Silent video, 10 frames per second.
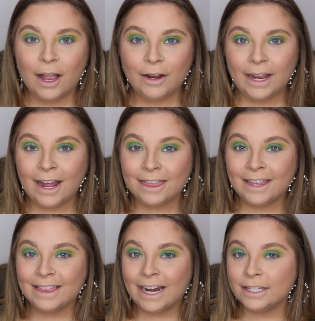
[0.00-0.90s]
Alright, I
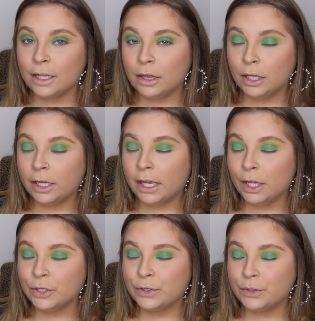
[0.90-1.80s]
think that is
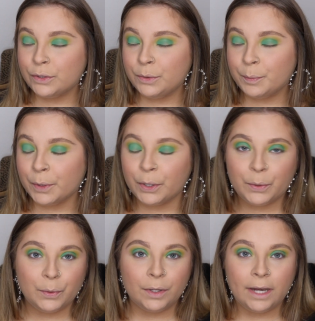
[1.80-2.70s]
looking super
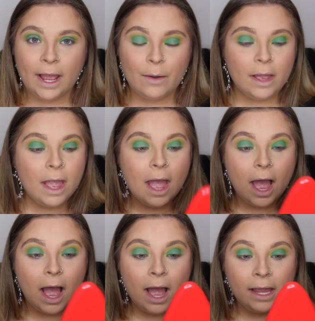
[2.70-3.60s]
cool now.
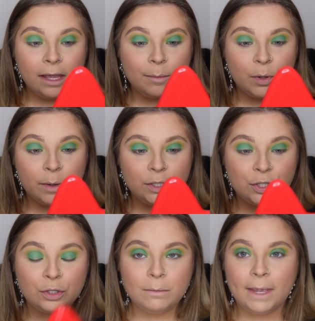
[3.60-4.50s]
I am going
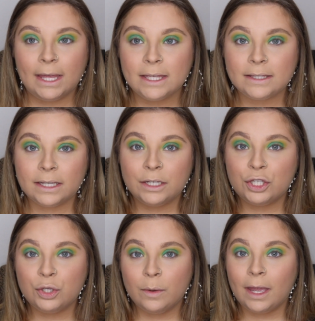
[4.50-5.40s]
to make this
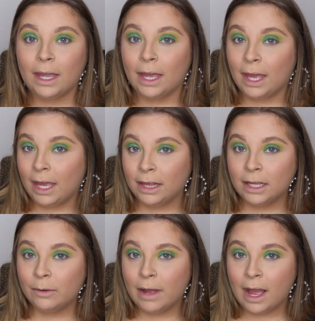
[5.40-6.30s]
into a
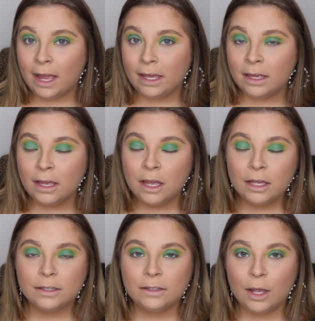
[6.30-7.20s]
halo eye.
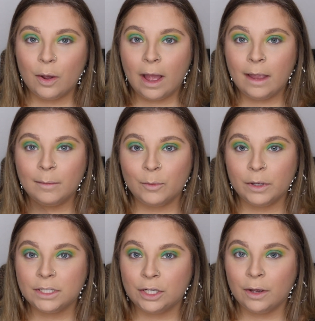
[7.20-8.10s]
So I'm
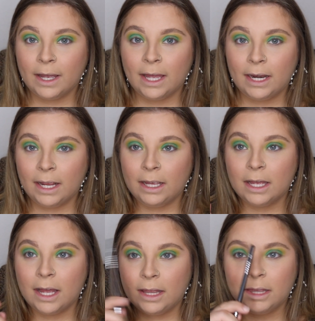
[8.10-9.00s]
going to go ahead and
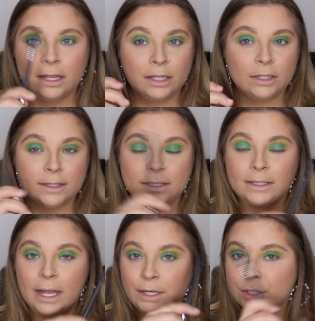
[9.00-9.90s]
cut the little
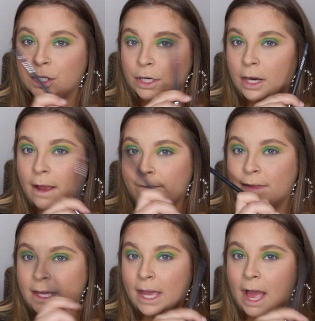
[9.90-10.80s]
center of
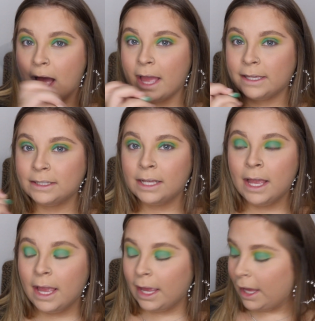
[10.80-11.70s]
the eyes,
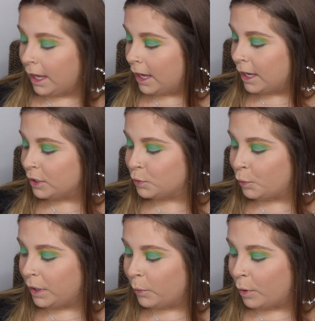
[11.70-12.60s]
and
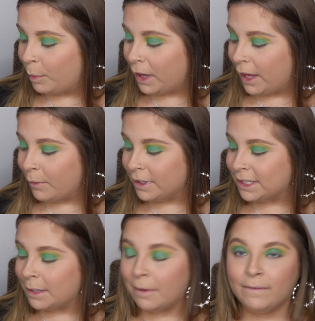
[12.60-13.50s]
we will play with
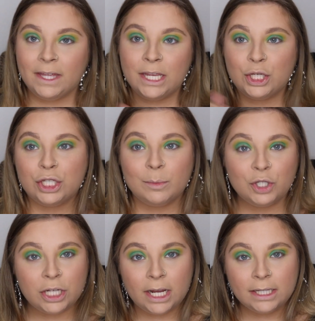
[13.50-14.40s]
some of the shimmer
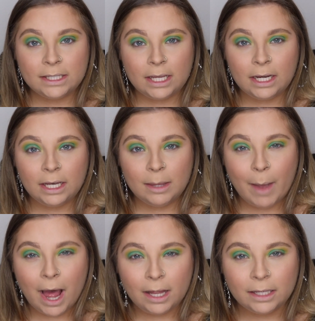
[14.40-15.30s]
shades in the
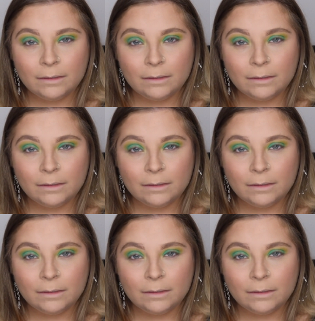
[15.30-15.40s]
palette.